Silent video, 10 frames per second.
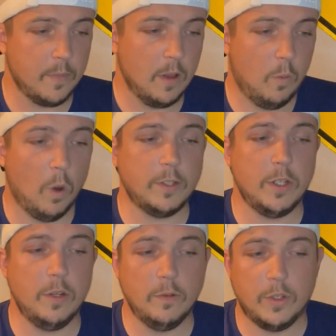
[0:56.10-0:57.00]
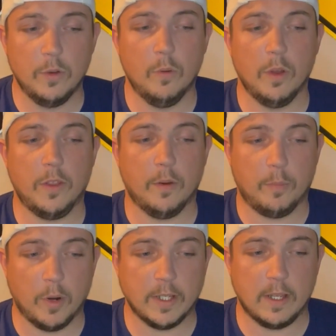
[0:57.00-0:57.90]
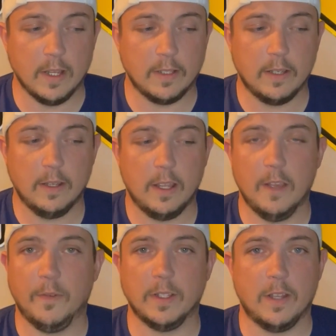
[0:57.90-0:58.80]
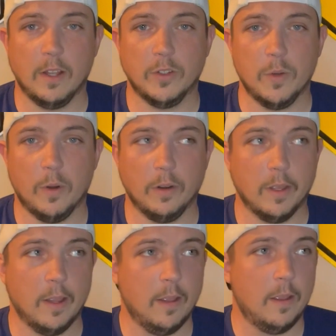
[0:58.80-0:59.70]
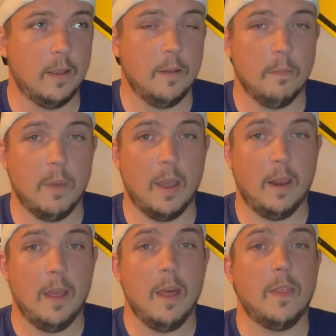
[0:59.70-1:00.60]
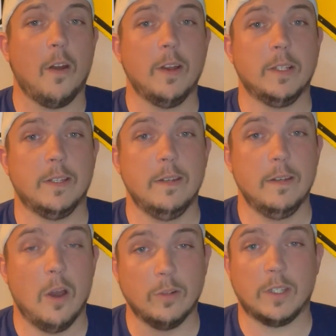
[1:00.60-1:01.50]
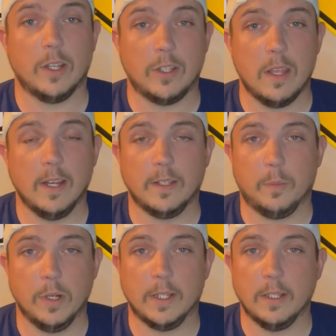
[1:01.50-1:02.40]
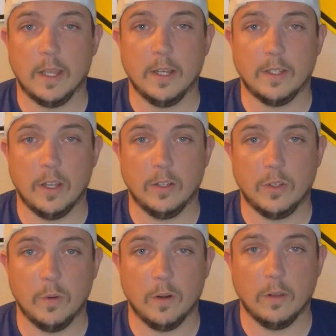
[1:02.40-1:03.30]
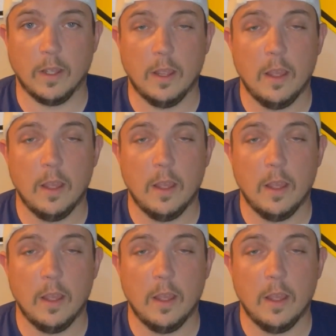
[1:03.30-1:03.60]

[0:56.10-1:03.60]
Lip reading: What do you do with your briskets if it's done too early? Man, there is no such thing as a brisket that is done too early.